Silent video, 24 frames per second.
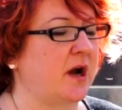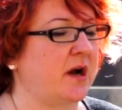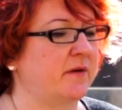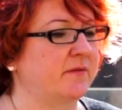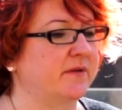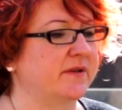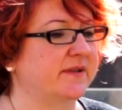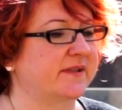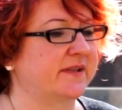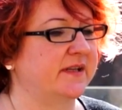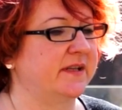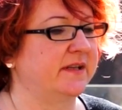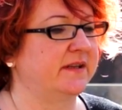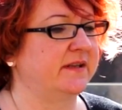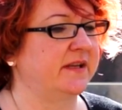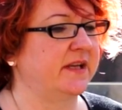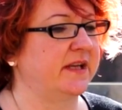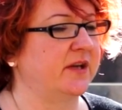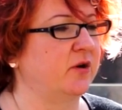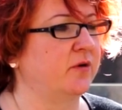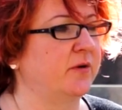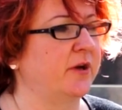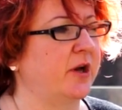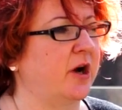I was in
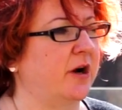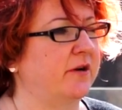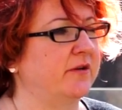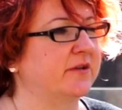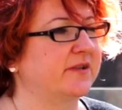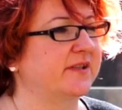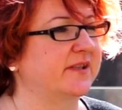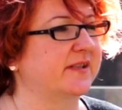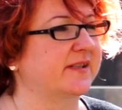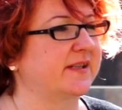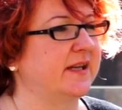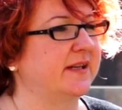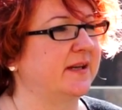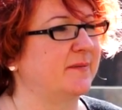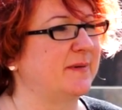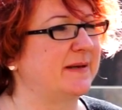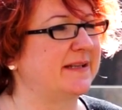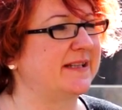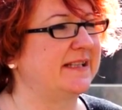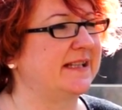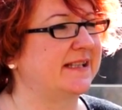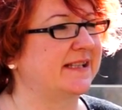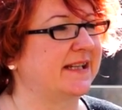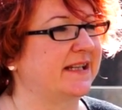the OER and
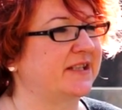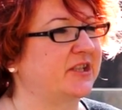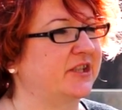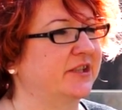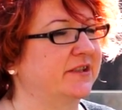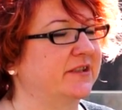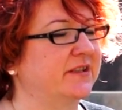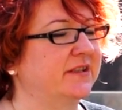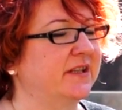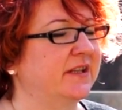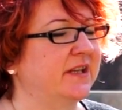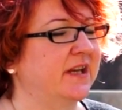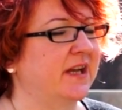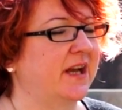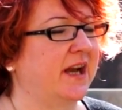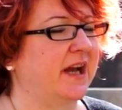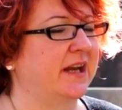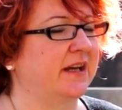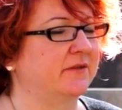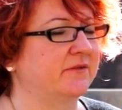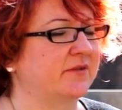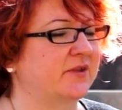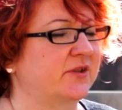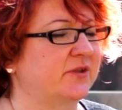sustainability session,
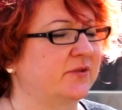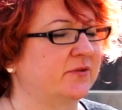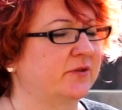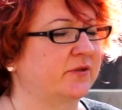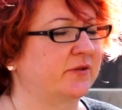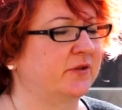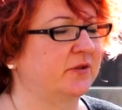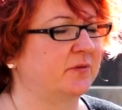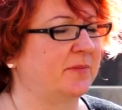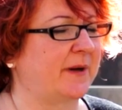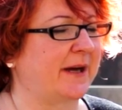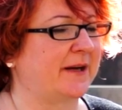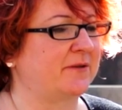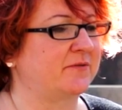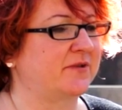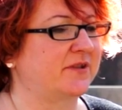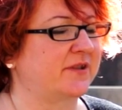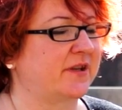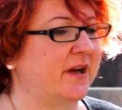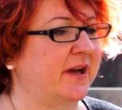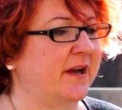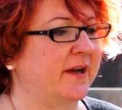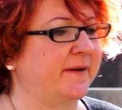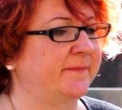and I was talking about
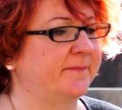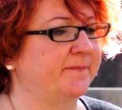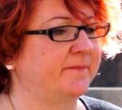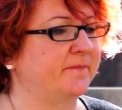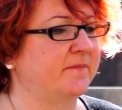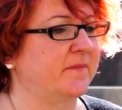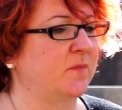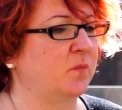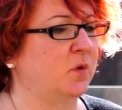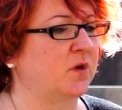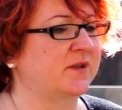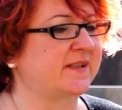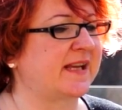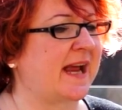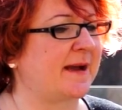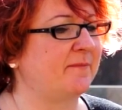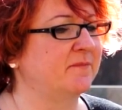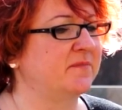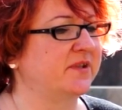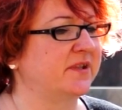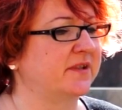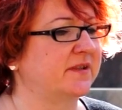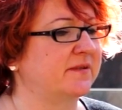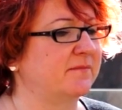um, what's
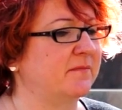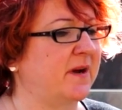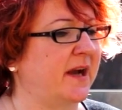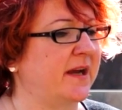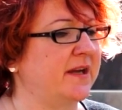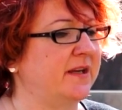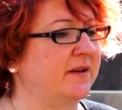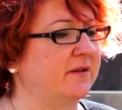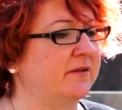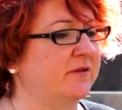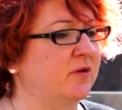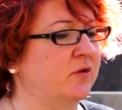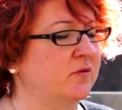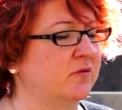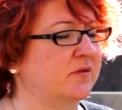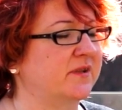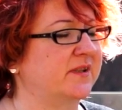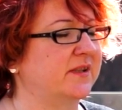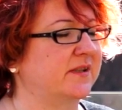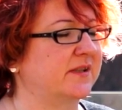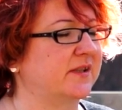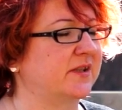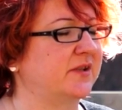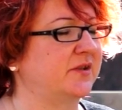happened at my
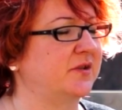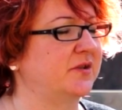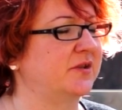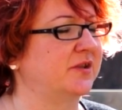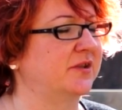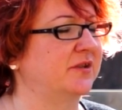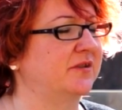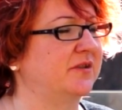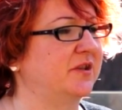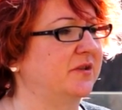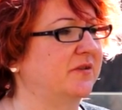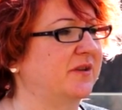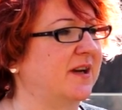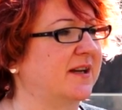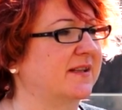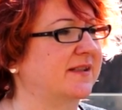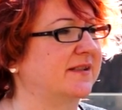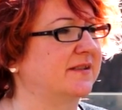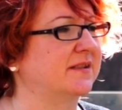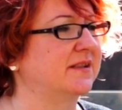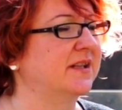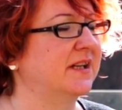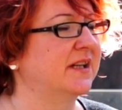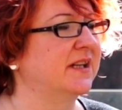host institution,
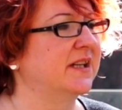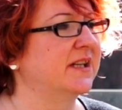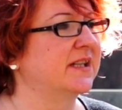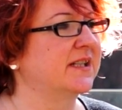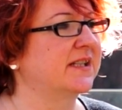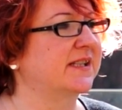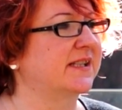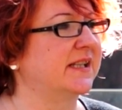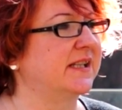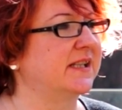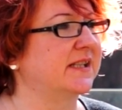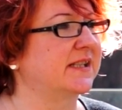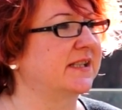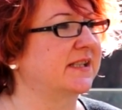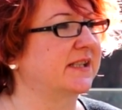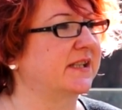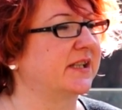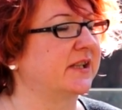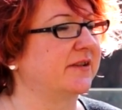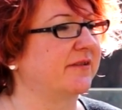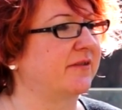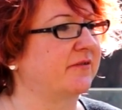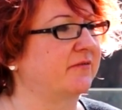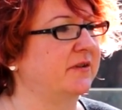Newcastle, since
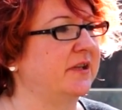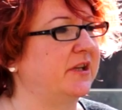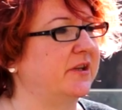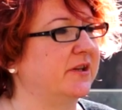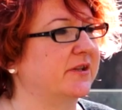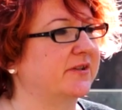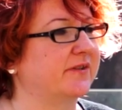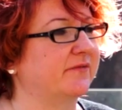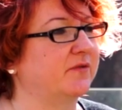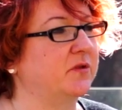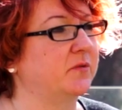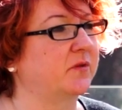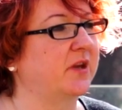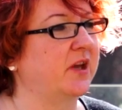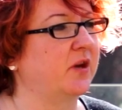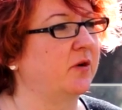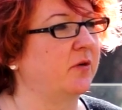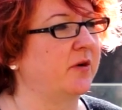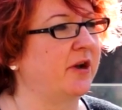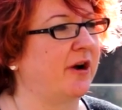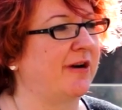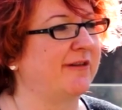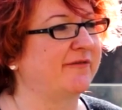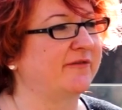the three years of UK
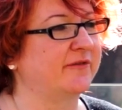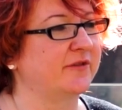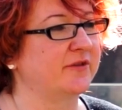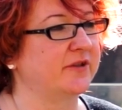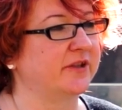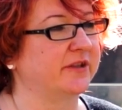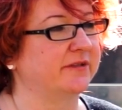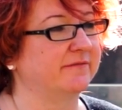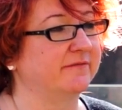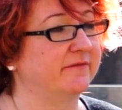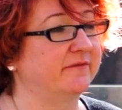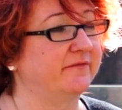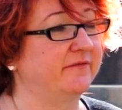OER funding